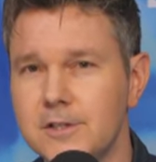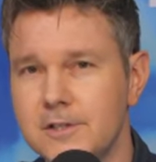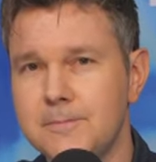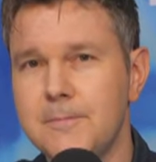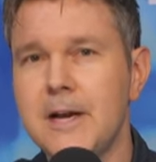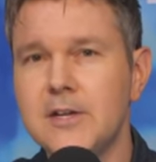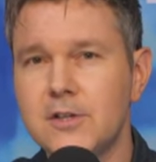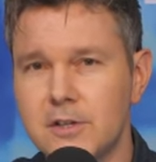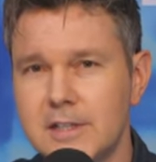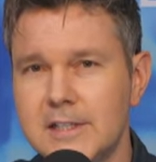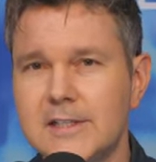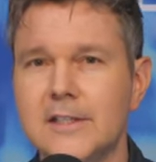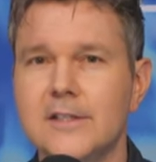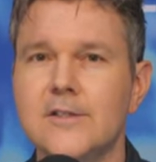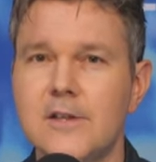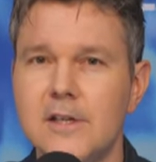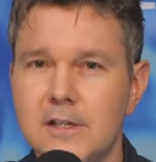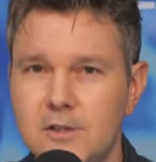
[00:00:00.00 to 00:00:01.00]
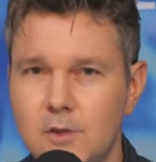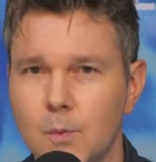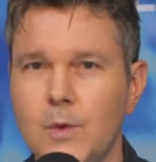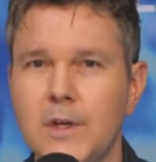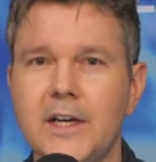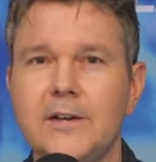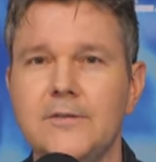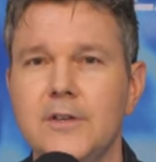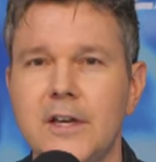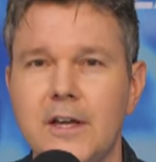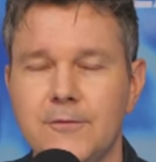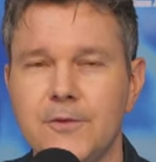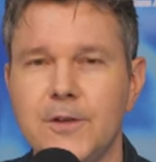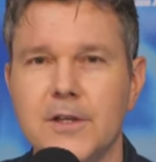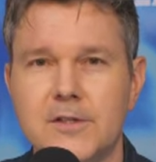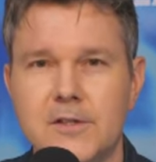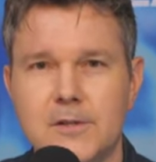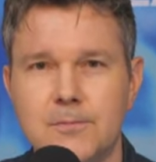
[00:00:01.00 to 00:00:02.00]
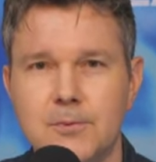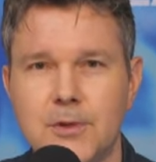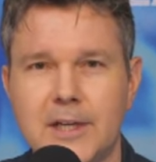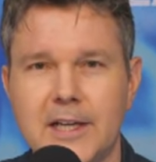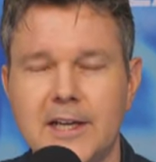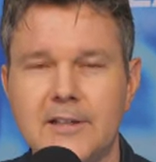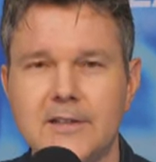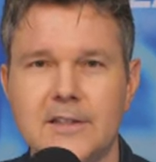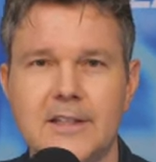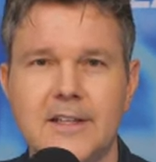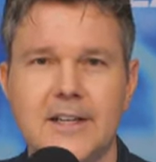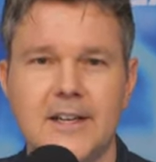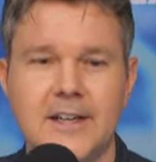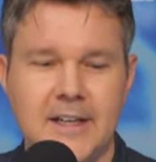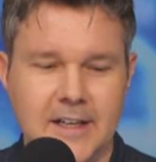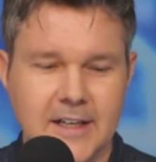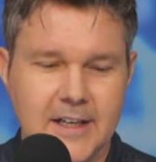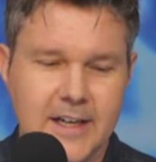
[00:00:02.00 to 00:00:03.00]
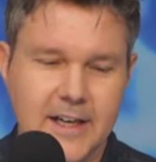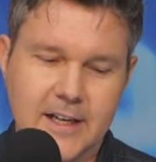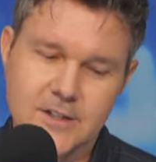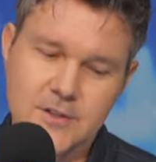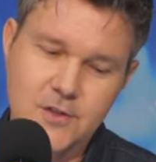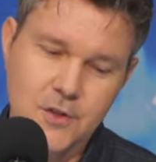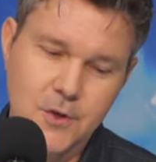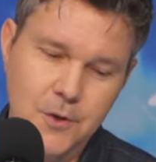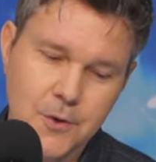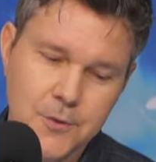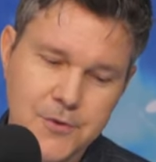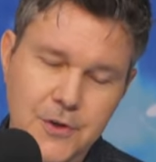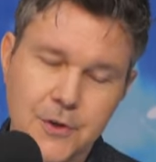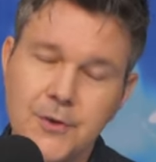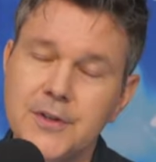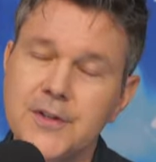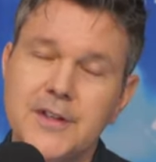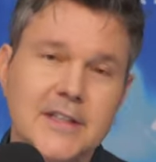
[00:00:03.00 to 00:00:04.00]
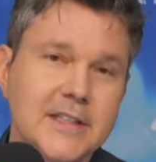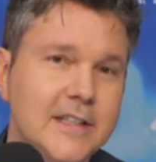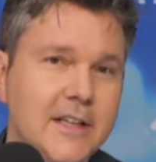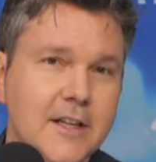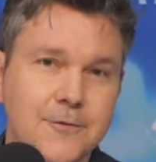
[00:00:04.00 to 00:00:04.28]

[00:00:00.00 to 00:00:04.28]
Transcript: especially Disney, to whatever Netflix is putting out there. And so the only thing that